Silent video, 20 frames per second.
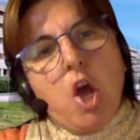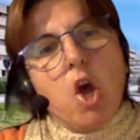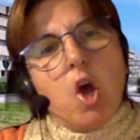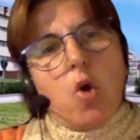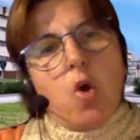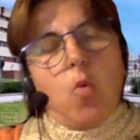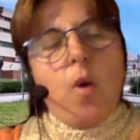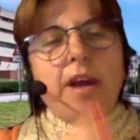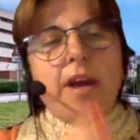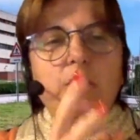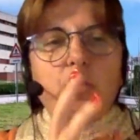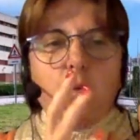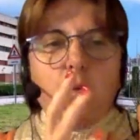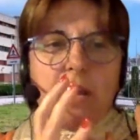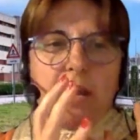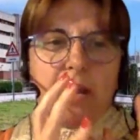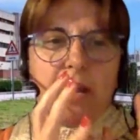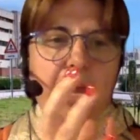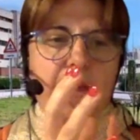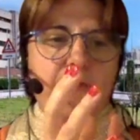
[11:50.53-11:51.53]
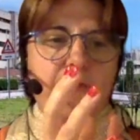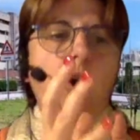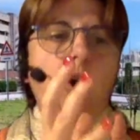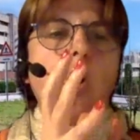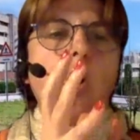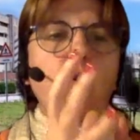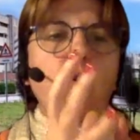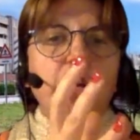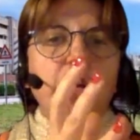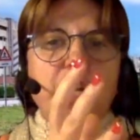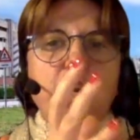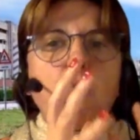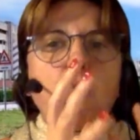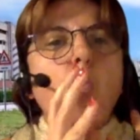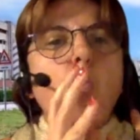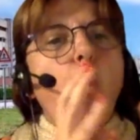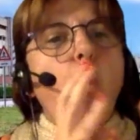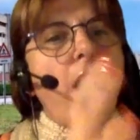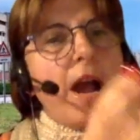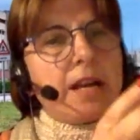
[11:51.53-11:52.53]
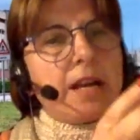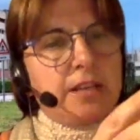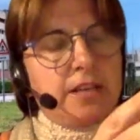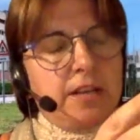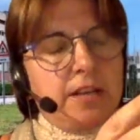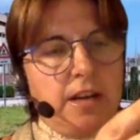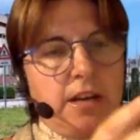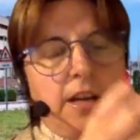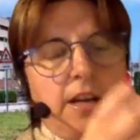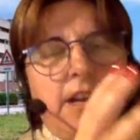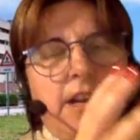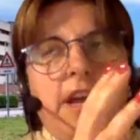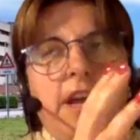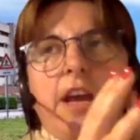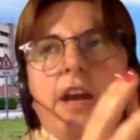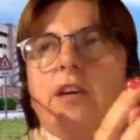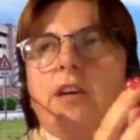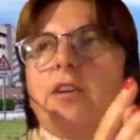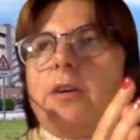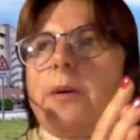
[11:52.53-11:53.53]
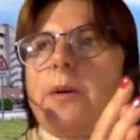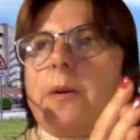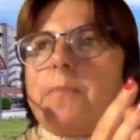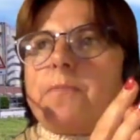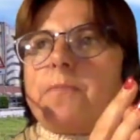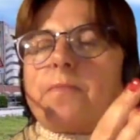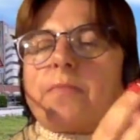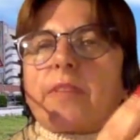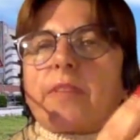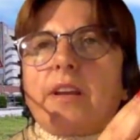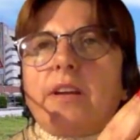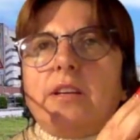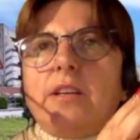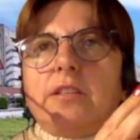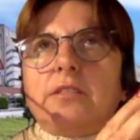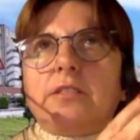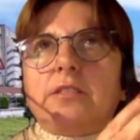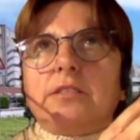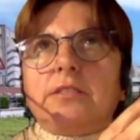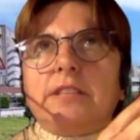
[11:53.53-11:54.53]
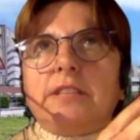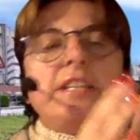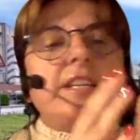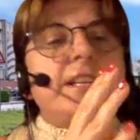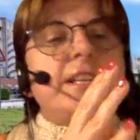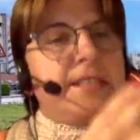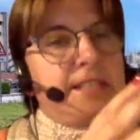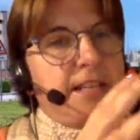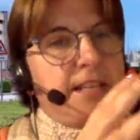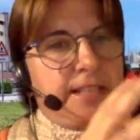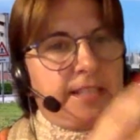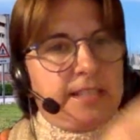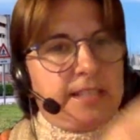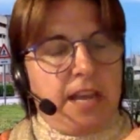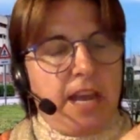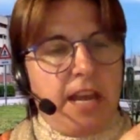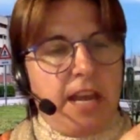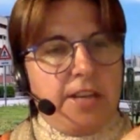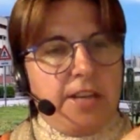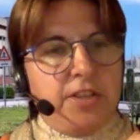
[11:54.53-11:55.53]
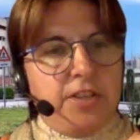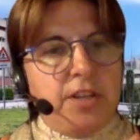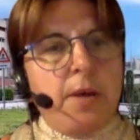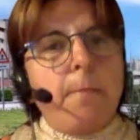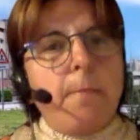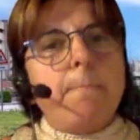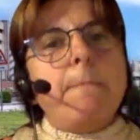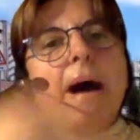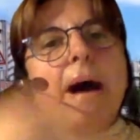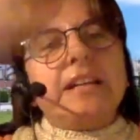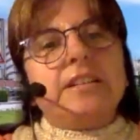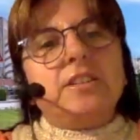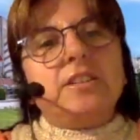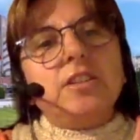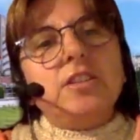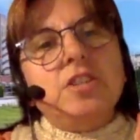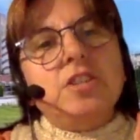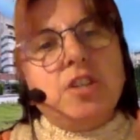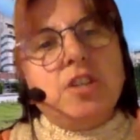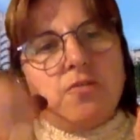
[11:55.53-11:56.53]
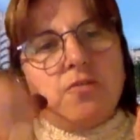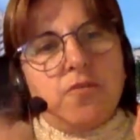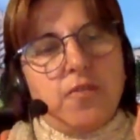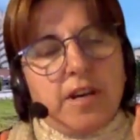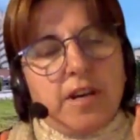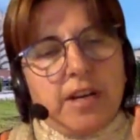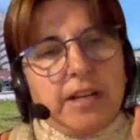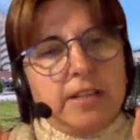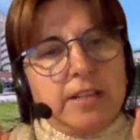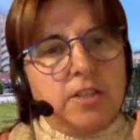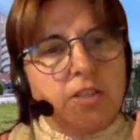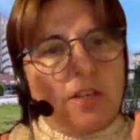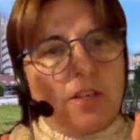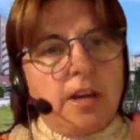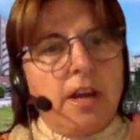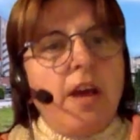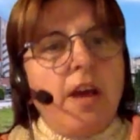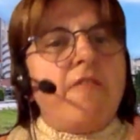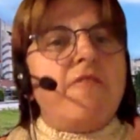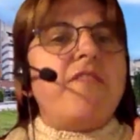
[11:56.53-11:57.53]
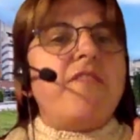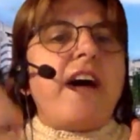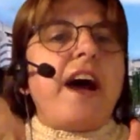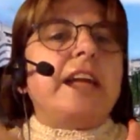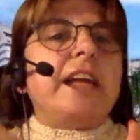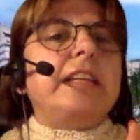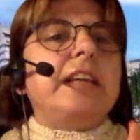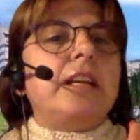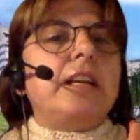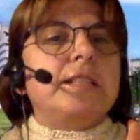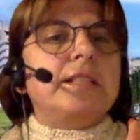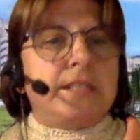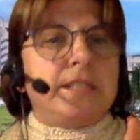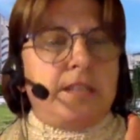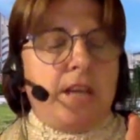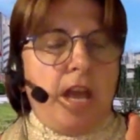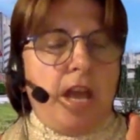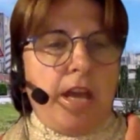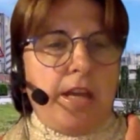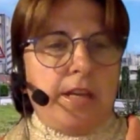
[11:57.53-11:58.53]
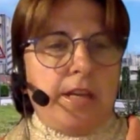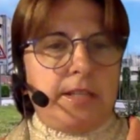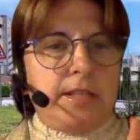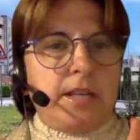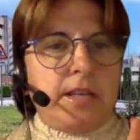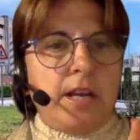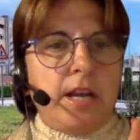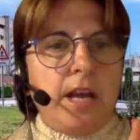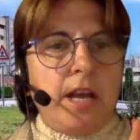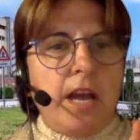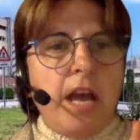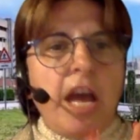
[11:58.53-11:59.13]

When we have only one initial state, but different final states.